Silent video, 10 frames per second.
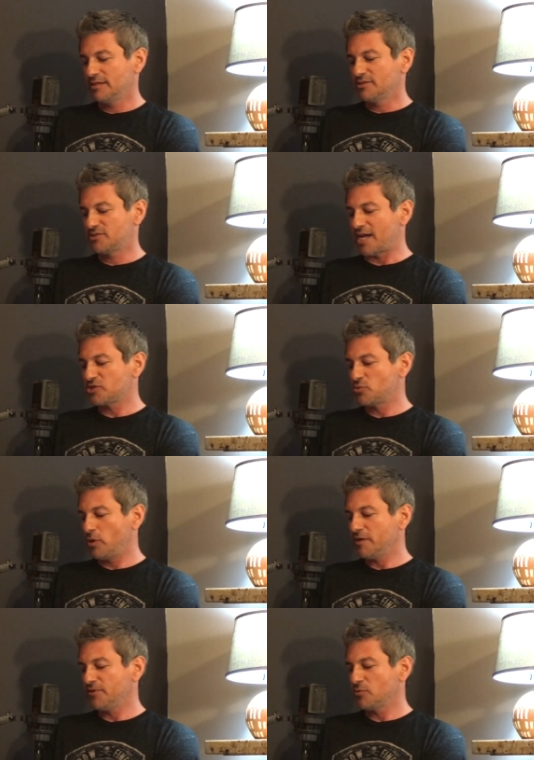Satch,
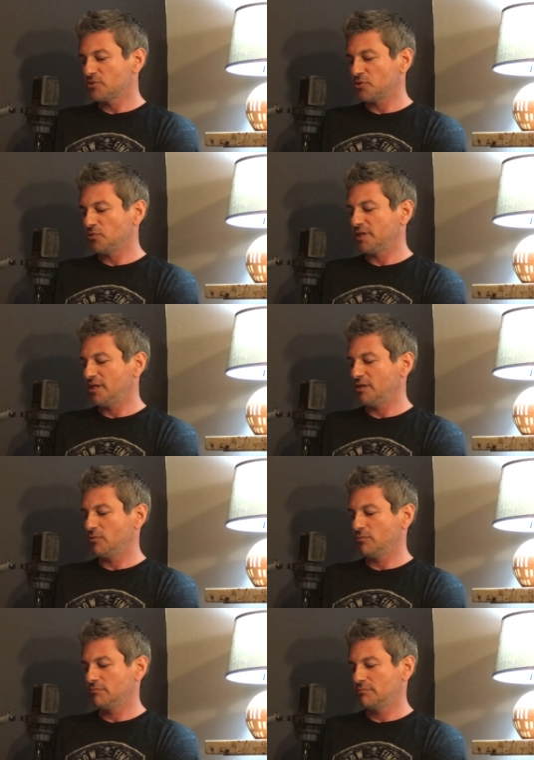what if there was only
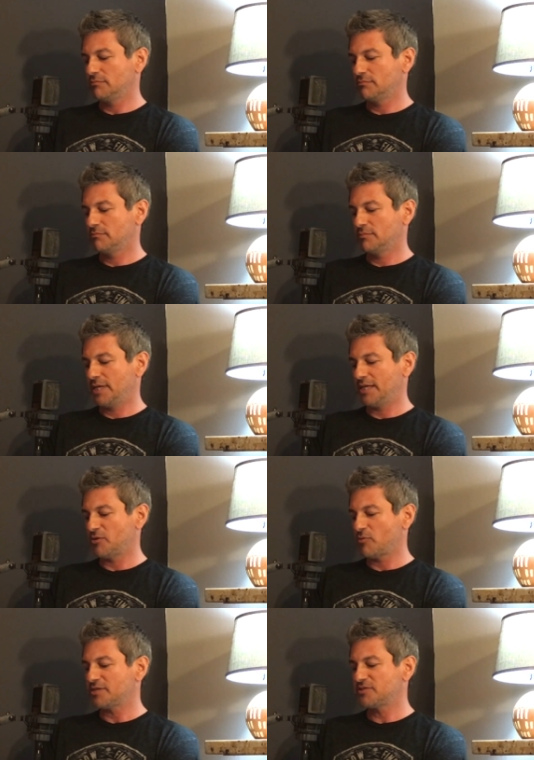you, and
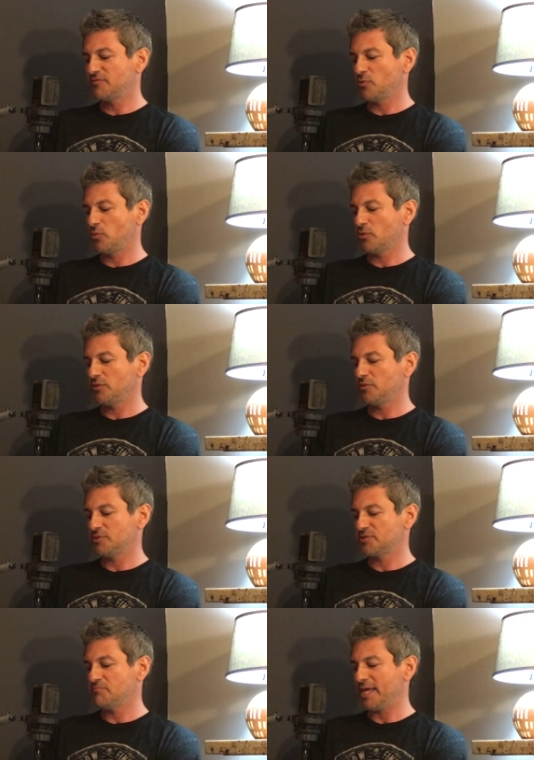the rest of the world
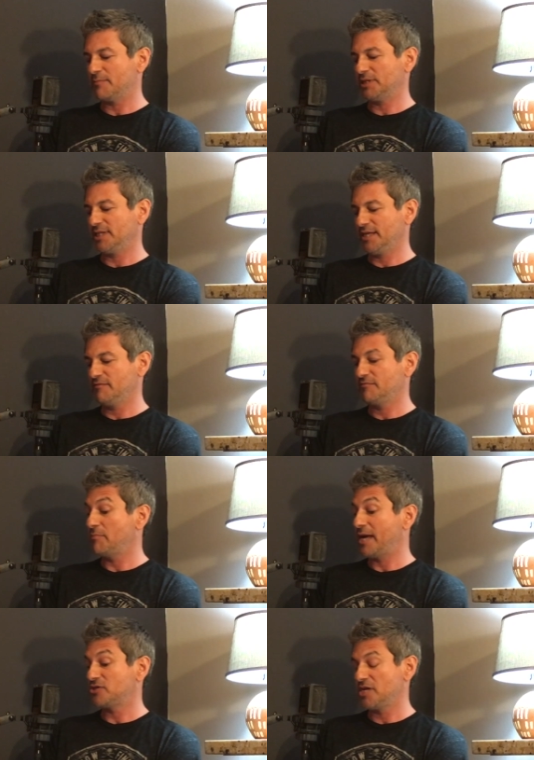was make-believe
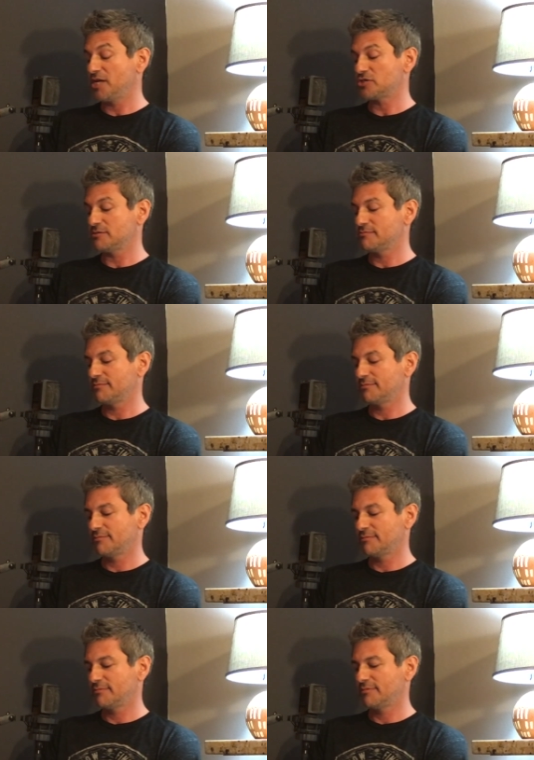imagination?
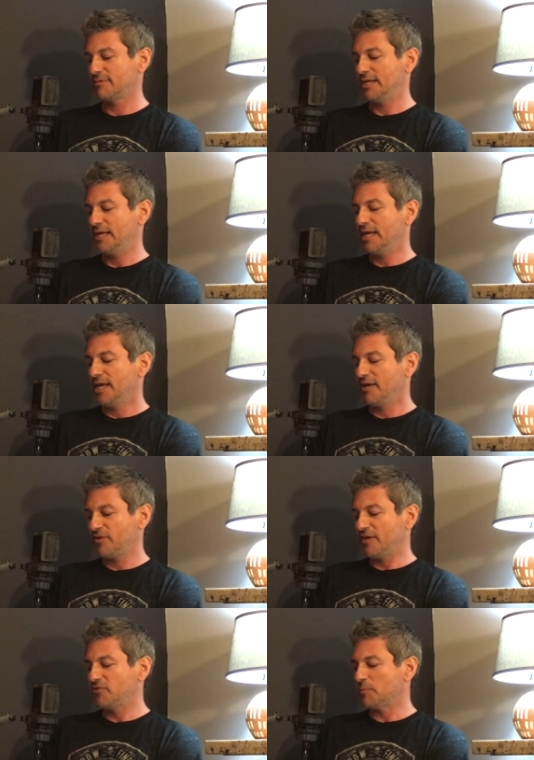
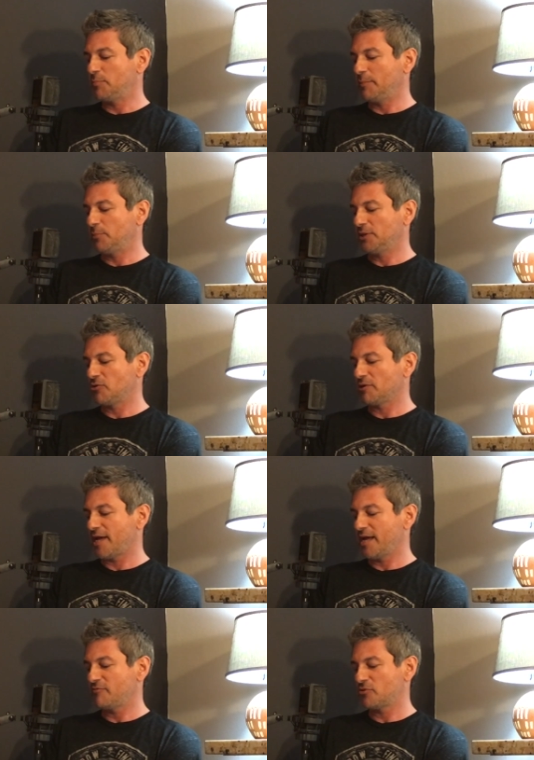If even the people in your
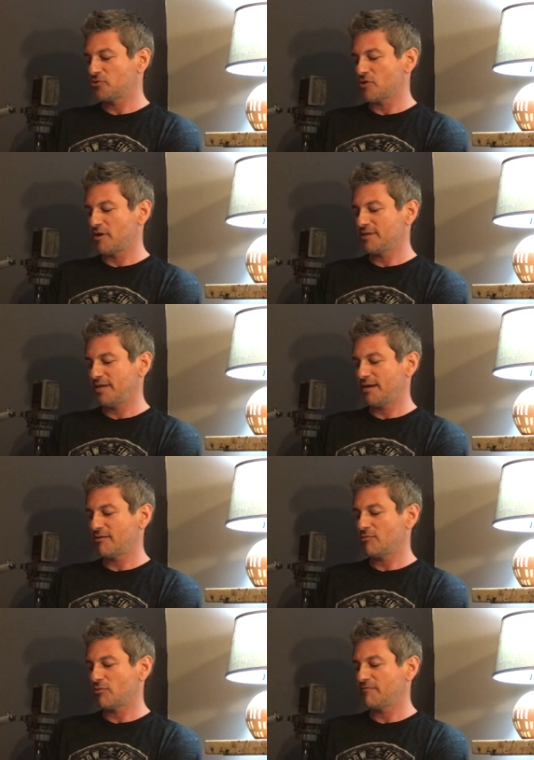life were drawn
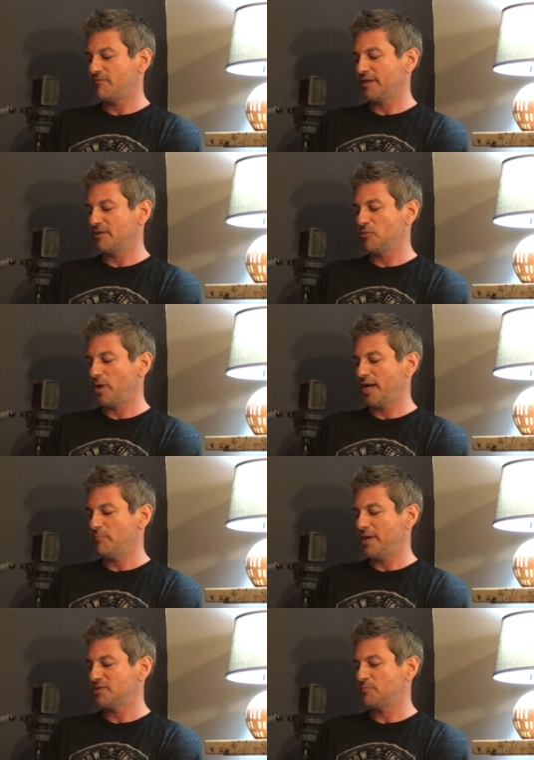there or faded away
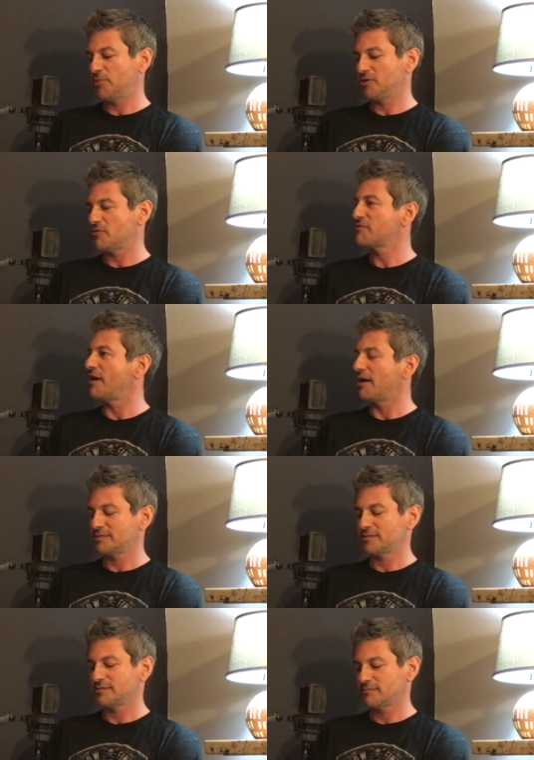based upon your
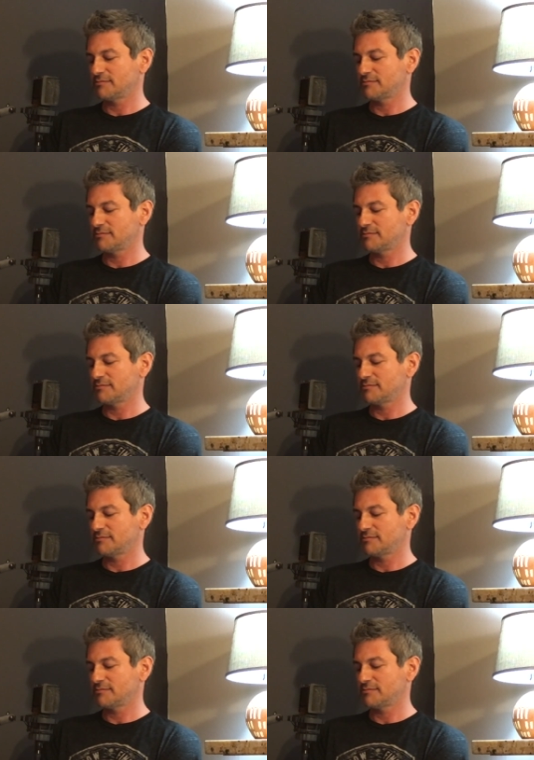thoughts,